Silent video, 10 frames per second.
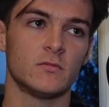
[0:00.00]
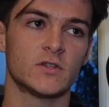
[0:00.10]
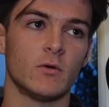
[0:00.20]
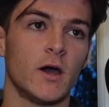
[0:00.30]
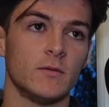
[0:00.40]

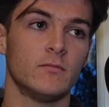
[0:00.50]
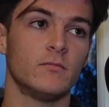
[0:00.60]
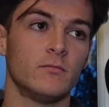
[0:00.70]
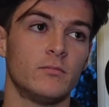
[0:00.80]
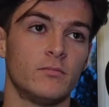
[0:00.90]
So I
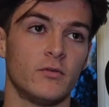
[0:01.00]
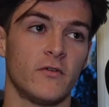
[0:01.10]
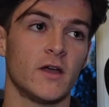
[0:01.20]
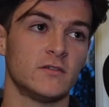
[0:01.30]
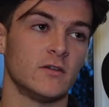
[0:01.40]

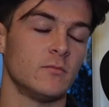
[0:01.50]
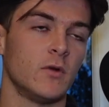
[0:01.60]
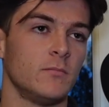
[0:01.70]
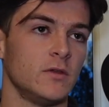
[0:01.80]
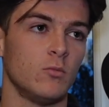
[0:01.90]
prefer to do it. It
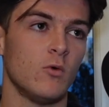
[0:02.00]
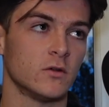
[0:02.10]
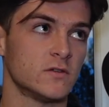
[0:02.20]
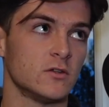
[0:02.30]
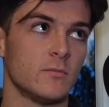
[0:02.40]
might be £1
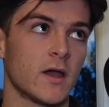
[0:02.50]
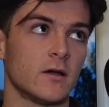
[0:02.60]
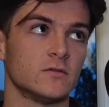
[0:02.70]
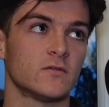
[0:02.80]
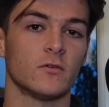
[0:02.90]
or
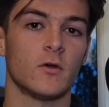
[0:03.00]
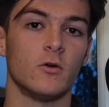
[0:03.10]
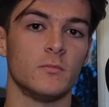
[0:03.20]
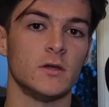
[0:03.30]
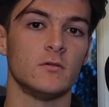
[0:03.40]
£2 for a
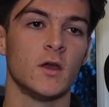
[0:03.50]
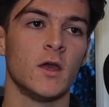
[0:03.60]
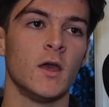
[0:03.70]
whole meal.